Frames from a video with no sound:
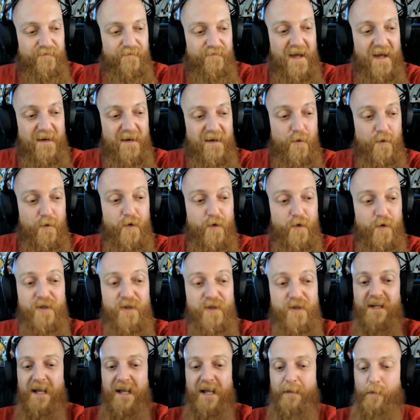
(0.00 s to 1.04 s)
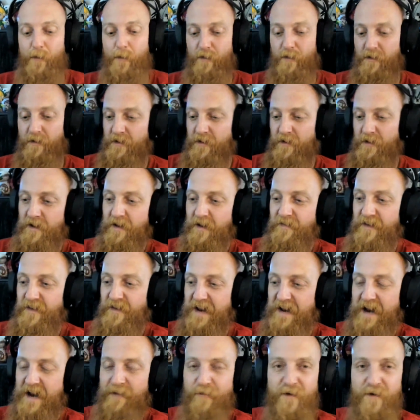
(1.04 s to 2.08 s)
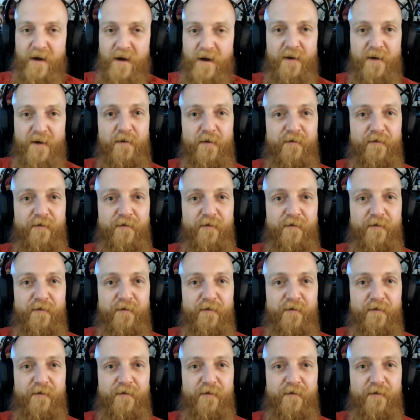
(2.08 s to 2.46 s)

that nutrition label that if every other